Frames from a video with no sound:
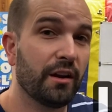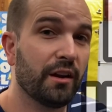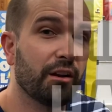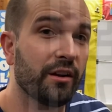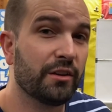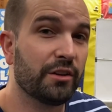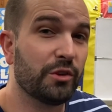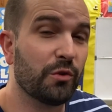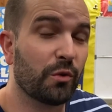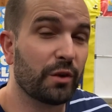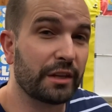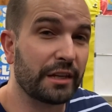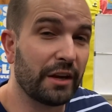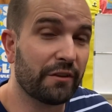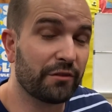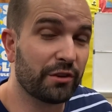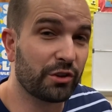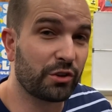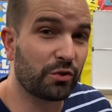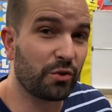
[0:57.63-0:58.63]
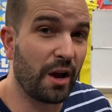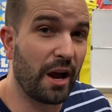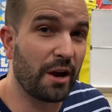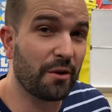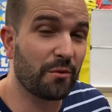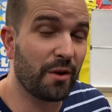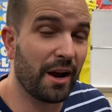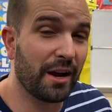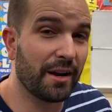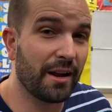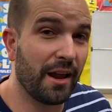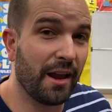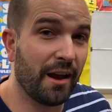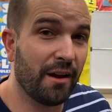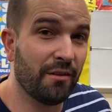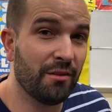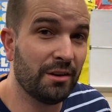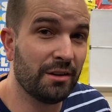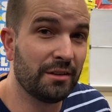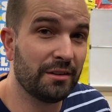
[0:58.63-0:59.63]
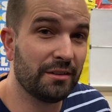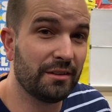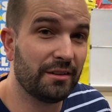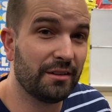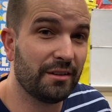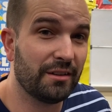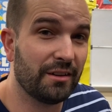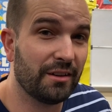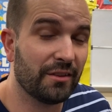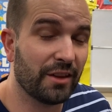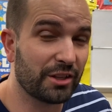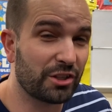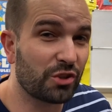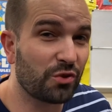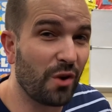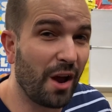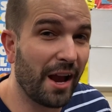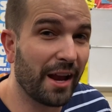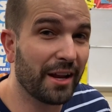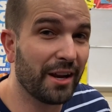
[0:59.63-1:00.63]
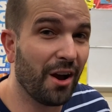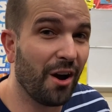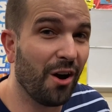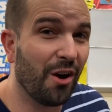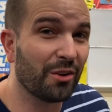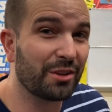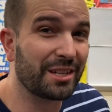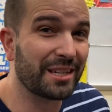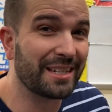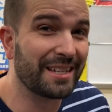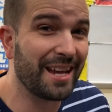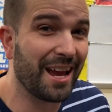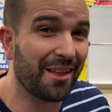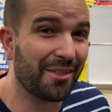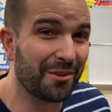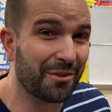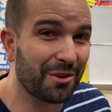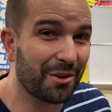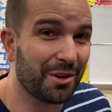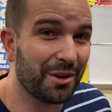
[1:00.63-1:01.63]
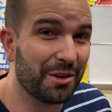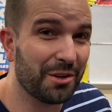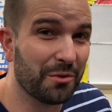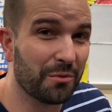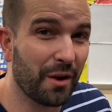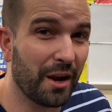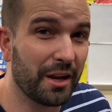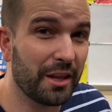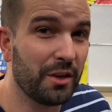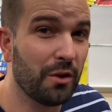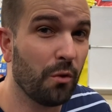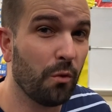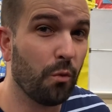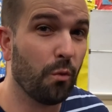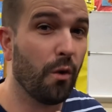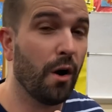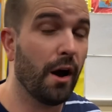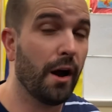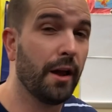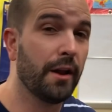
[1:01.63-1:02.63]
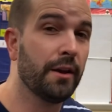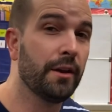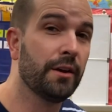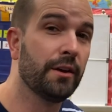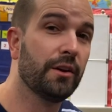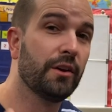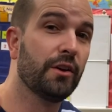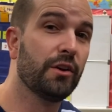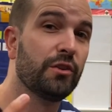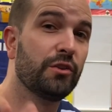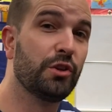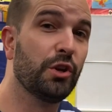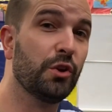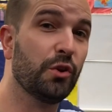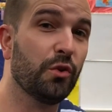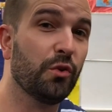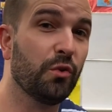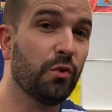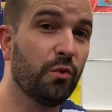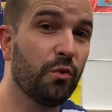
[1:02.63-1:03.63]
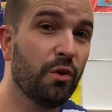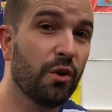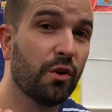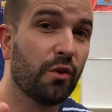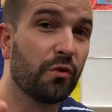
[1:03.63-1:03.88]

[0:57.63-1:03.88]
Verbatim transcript: You want to give it a try right now? Let's try it all together. You ready? One, two,